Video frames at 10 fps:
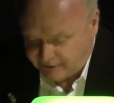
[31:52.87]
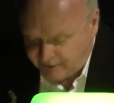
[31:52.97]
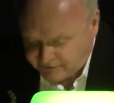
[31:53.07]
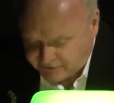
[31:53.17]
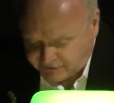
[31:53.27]

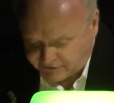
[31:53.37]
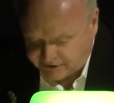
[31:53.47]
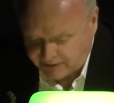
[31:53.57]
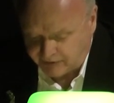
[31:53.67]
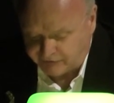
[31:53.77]
Theirs is a
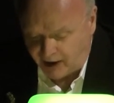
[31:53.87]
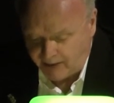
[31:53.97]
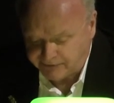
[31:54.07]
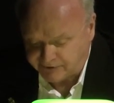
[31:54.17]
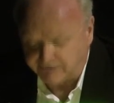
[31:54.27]
cinema of
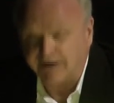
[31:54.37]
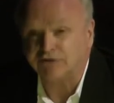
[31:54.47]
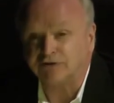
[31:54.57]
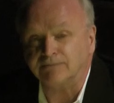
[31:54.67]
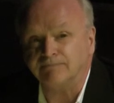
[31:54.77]

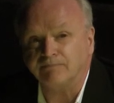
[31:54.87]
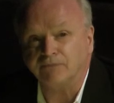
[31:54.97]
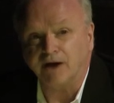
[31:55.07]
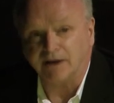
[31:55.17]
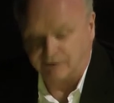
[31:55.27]
observation,
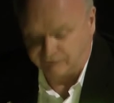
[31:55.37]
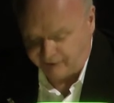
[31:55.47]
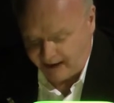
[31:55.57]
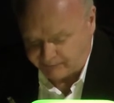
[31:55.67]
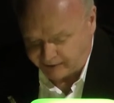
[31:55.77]
not
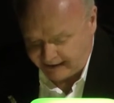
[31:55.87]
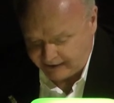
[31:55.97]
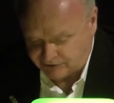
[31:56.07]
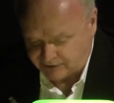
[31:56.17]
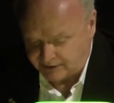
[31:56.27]

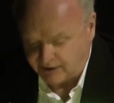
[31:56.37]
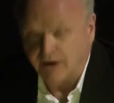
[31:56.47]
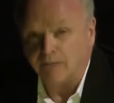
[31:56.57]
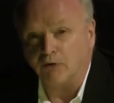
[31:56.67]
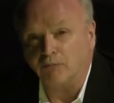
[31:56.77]
fabrication,
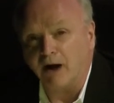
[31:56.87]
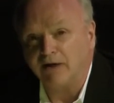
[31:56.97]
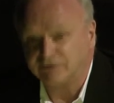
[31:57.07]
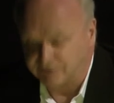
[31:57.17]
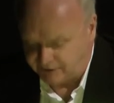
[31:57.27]
more
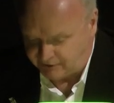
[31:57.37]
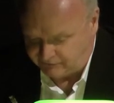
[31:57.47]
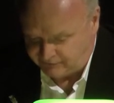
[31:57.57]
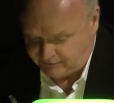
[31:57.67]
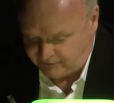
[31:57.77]

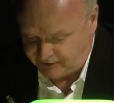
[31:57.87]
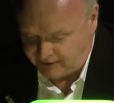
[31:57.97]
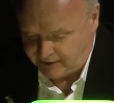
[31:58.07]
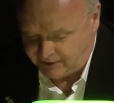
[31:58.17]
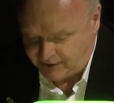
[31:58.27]
monstrative
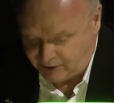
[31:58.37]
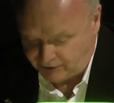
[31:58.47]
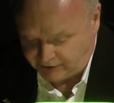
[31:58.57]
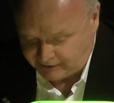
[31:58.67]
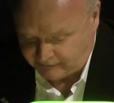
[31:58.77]
than
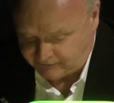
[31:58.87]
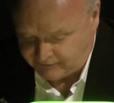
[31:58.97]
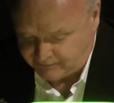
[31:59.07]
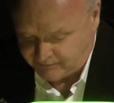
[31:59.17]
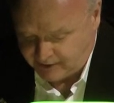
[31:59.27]
narrative.